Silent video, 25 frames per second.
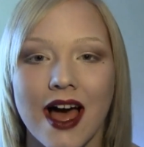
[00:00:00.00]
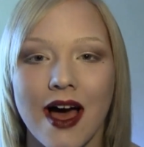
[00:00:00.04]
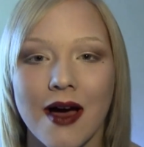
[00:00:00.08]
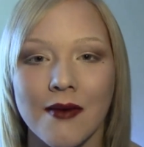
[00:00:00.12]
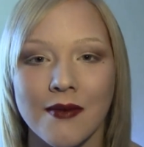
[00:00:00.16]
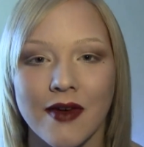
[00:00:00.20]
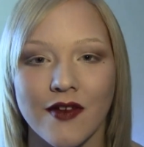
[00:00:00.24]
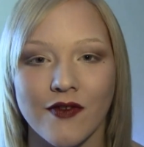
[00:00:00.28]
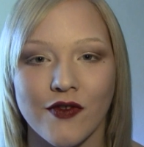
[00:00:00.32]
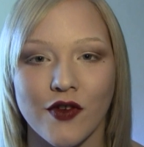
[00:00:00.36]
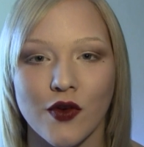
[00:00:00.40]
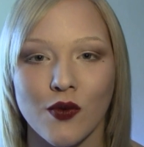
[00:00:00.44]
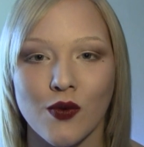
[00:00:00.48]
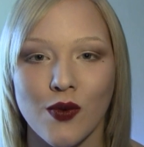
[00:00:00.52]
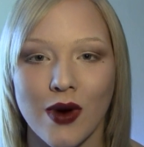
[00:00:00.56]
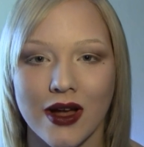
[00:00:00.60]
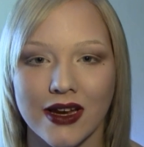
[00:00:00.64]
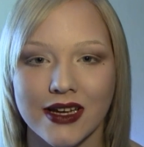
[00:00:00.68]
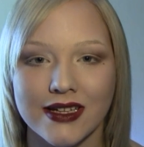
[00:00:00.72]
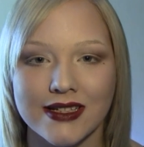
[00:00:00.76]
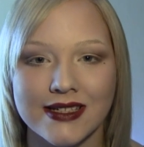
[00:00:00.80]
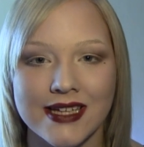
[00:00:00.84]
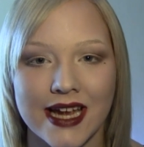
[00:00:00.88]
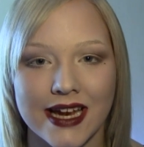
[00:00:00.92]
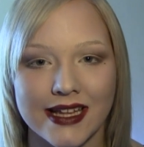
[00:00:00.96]
If you
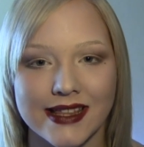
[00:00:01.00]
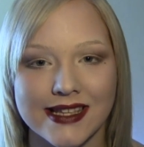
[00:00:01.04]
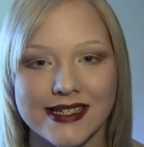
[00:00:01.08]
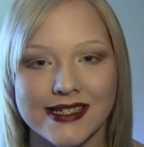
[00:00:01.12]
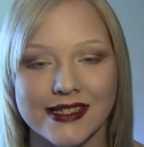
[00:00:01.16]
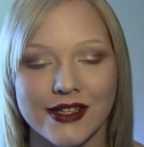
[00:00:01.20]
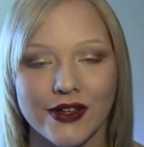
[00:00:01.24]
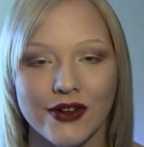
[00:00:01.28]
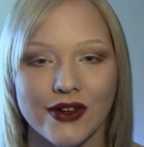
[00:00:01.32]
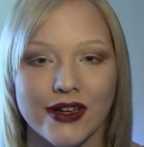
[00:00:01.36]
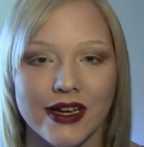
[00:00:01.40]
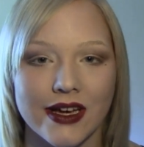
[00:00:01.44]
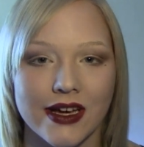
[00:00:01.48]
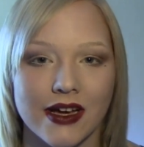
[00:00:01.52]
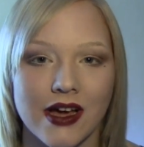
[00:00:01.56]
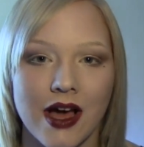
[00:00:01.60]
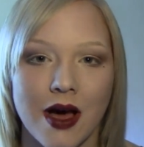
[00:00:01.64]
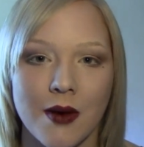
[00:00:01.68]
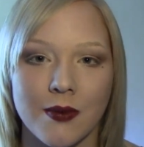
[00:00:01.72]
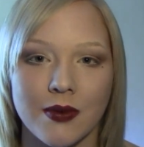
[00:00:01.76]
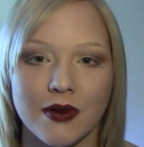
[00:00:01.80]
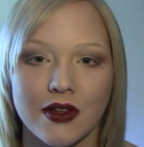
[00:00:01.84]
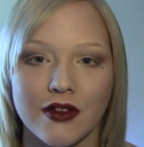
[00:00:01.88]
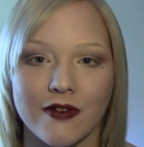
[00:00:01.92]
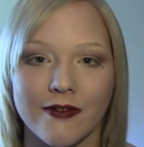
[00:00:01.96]
want to take this look a
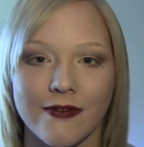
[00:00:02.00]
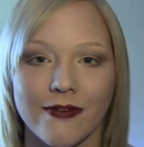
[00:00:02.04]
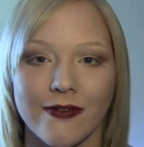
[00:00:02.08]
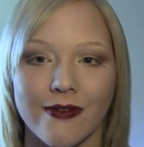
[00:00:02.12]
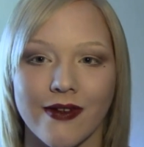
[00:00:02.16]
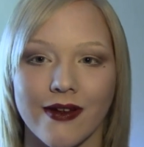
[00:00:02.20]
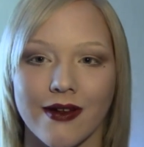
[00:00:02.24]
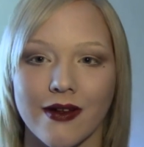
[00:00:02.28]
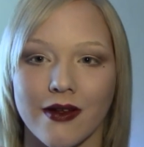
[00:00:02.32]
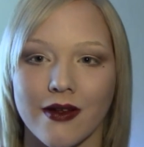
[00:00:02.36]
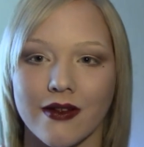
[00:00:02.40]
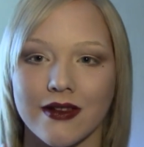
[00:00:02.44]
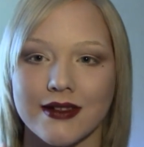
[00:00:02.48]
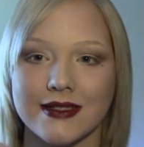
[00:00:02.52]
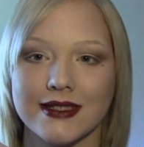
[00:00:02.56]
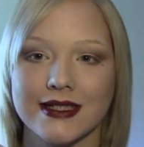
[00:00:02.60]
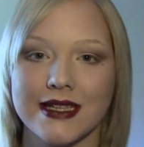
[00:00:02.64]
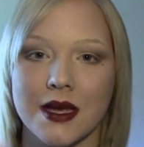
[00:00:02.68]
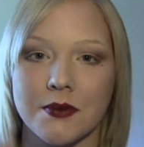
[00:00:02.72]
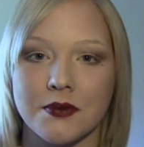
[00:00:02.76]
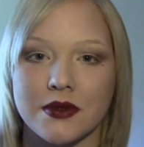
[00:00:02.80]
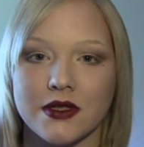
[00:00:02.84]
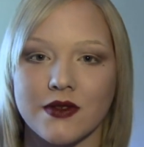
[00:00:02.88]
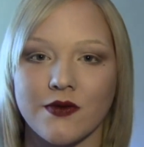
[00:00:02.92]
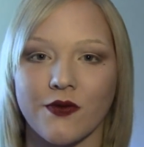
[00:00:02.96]
couple of
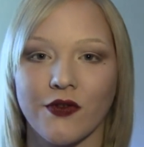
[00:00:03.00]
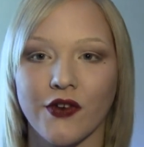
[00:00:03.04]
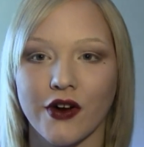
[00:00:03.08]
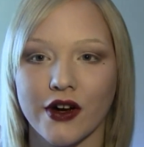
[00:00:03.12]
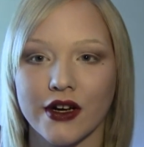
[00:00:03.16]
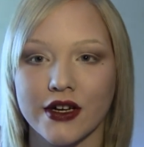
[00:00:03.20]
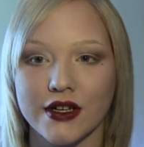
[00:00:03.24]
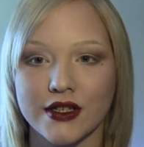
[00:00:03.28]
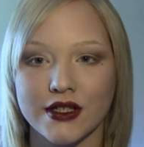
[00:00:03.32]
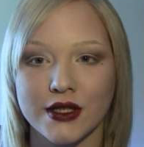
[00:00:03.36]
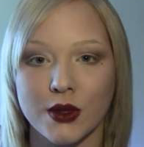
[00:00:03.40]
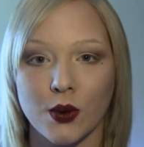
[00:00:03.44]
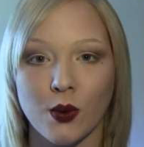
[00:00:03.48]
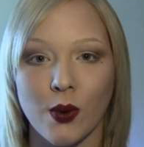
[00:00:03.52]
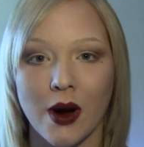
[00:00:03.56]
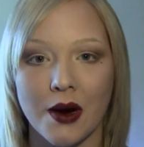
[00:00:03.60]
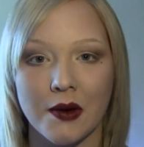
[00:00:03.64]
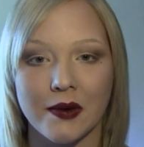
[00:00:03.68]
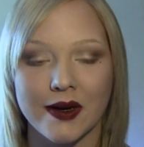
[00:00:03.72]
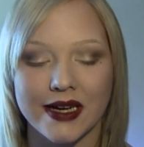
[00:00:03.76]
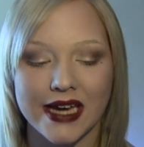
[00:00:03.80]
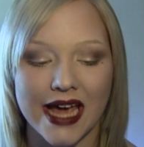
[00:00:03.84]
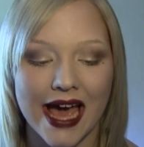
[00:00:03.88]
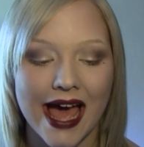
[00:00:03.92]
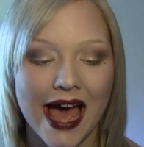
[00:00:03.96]
steps further to
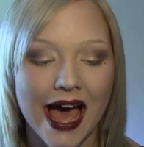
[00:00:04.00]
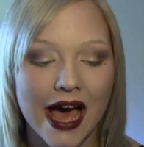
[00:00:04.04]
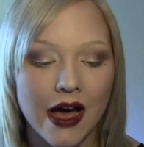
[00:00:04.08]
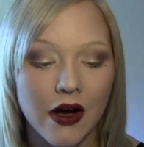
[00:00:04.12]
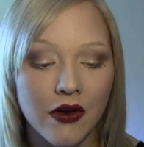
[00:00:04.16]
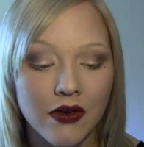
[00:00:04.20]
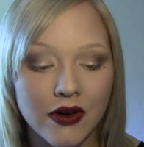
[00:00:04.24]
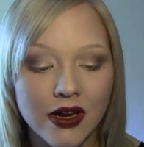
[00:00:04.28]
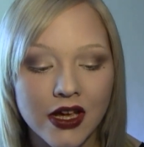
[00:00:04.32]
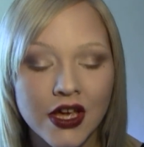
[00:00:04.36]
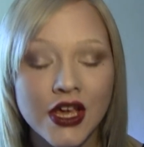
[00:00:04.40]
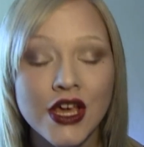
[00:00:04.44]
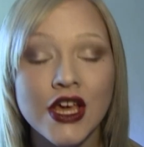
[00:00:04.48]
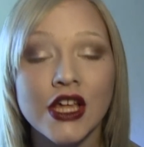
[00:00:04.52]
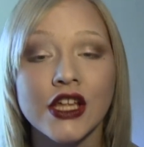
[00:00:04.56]
wear it out,